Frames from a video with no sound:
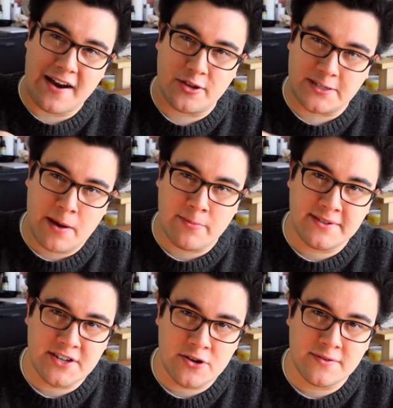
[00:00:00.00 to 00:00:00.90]
of those pumice
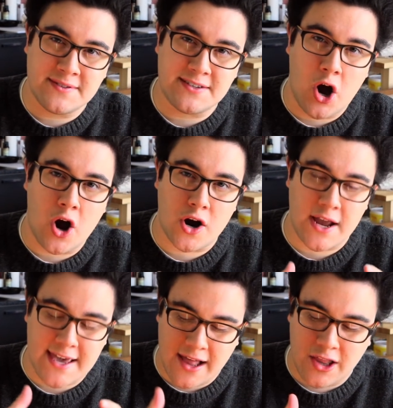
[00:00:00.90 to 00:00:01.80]
stones are
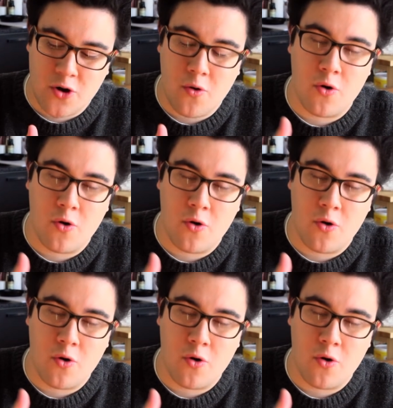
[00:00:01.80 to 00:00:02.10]
yellow